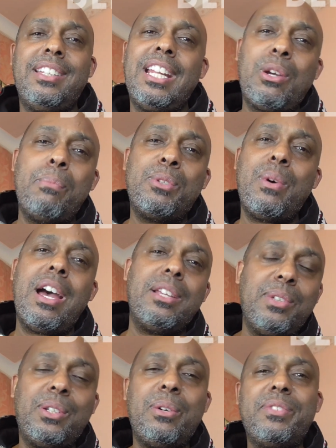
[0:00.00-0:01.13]
and they'd come to ours,
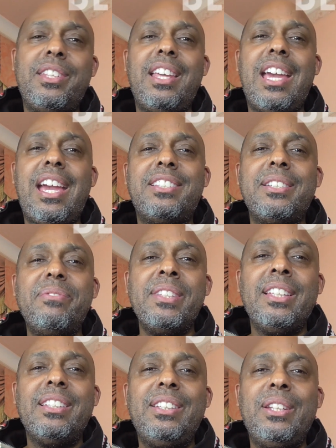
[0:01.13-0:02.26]
we'd come to theirs,
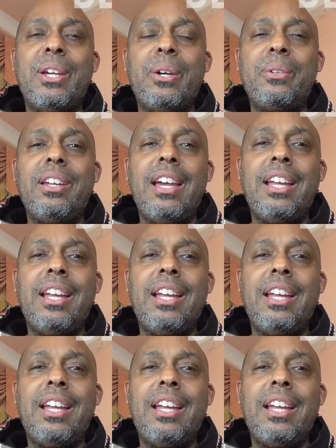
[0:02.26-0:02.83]
you know.